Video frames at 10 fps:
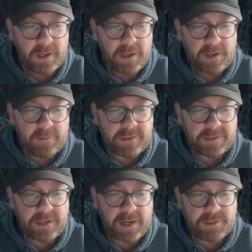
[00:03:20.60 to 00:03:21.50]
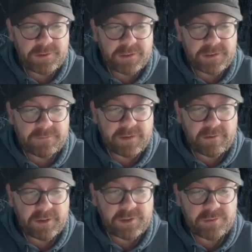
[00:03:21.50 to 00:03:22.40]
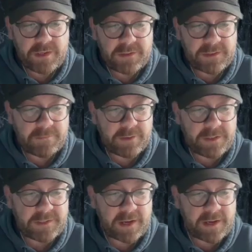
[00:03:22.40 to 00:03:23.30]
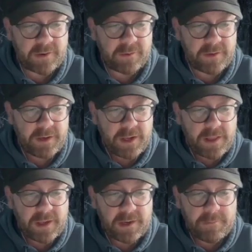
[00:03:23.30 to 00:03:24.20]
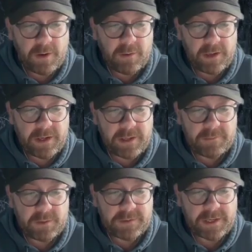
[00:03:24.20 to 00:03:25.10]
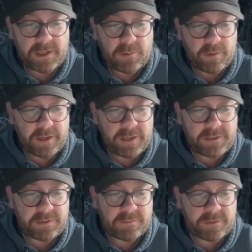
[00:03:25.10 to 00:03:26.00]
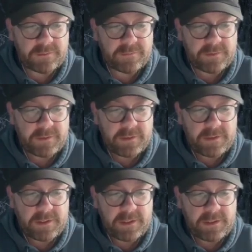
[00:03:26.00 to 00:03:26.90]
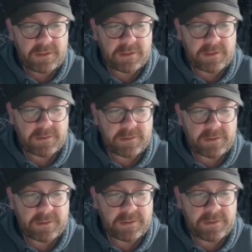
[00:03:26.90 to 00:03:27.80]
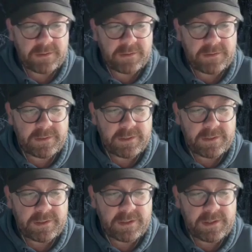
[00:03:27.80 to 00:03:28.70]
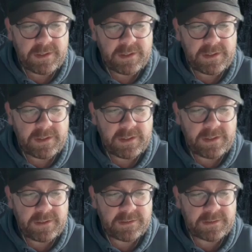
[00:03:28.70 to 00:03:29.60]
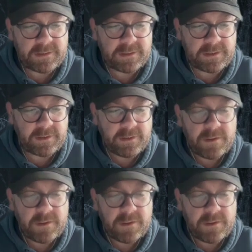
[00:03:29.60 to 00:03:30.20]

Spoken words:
He went to the entrance of their retreat and put his head out. Then the Mole heard him saying quietly to himself, "Hello, hello. Here is a go."